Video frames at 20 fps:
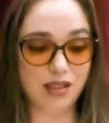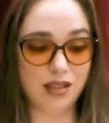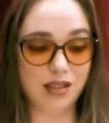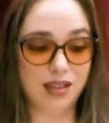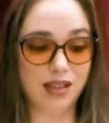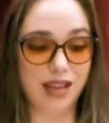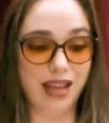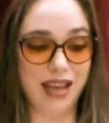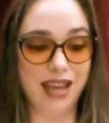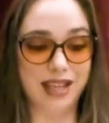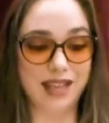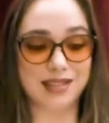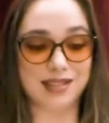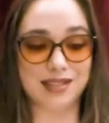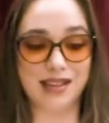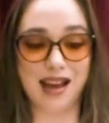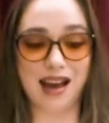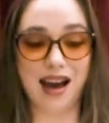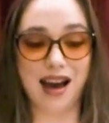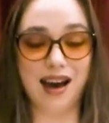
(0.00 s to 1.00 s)
It's
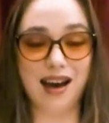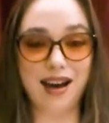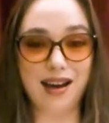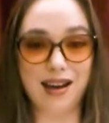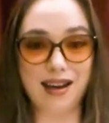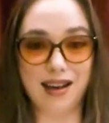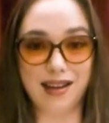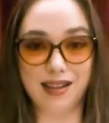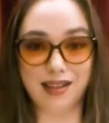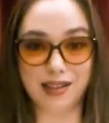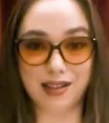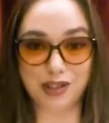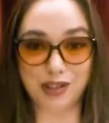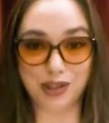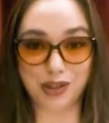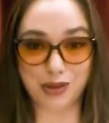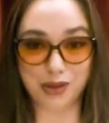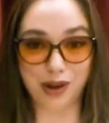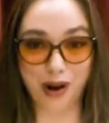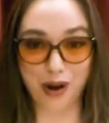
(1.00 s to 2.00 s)
I,
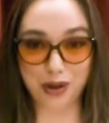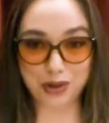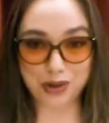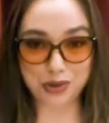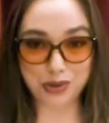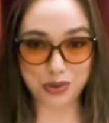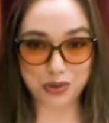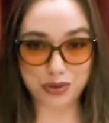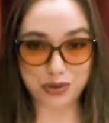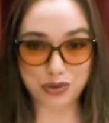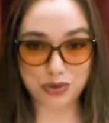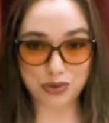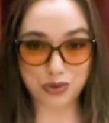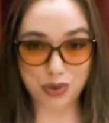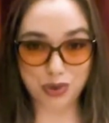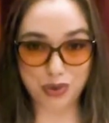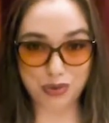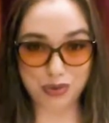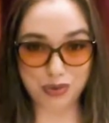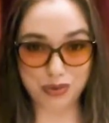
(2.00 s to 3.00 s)
your Uncle
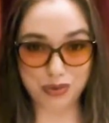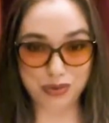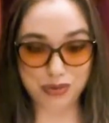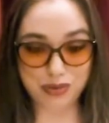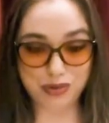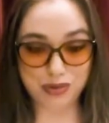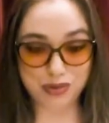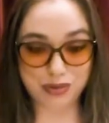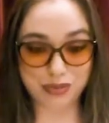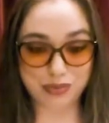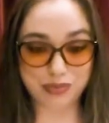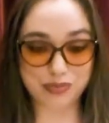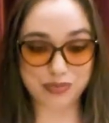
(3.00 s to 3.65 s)
Scrooge.